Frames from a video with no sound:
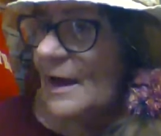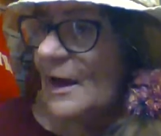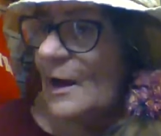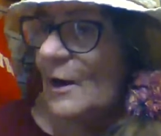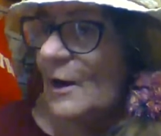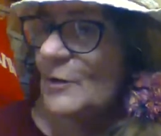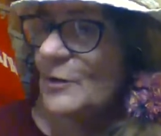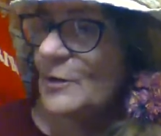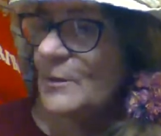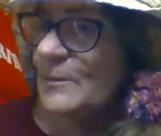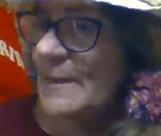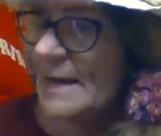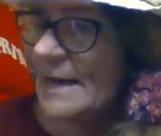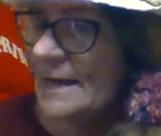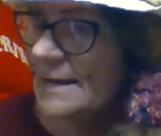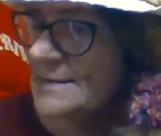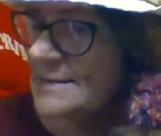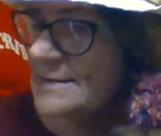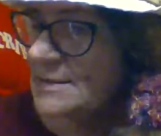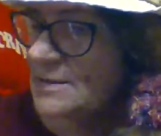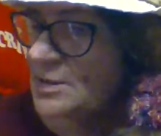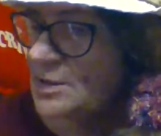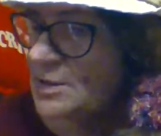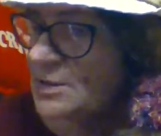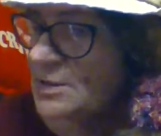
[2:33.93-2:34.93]
all the
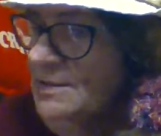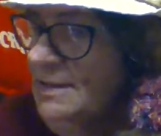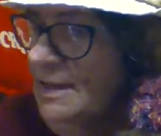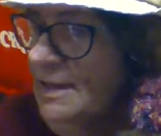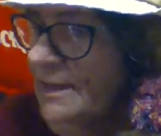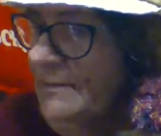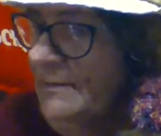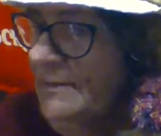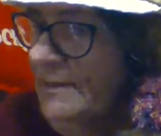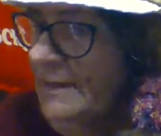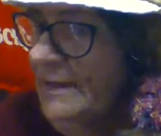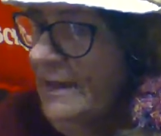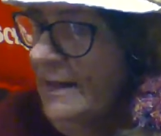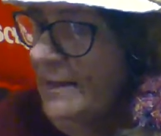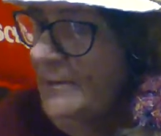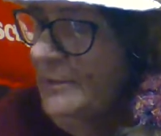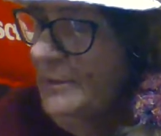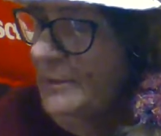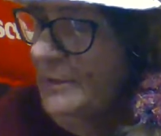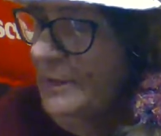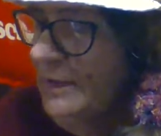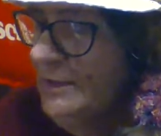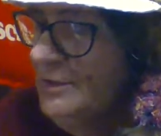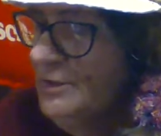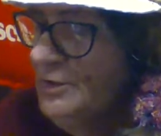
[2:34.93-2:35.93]
messages coming
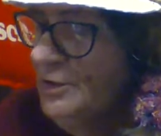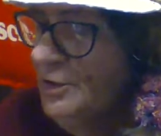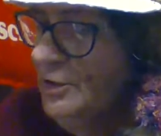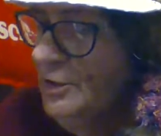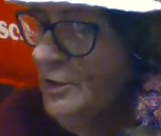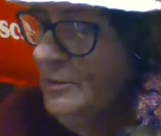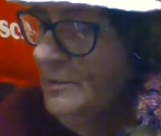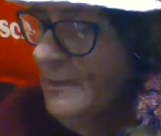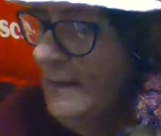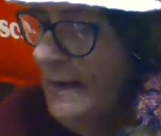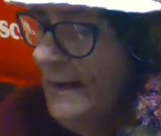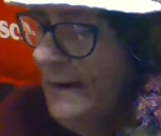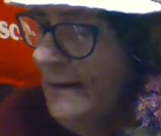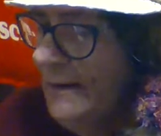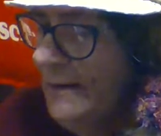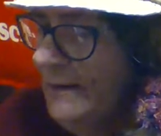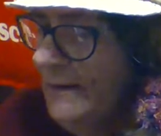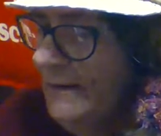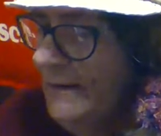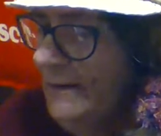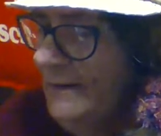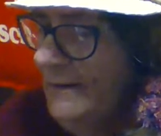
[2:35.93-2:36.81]
up when I turn my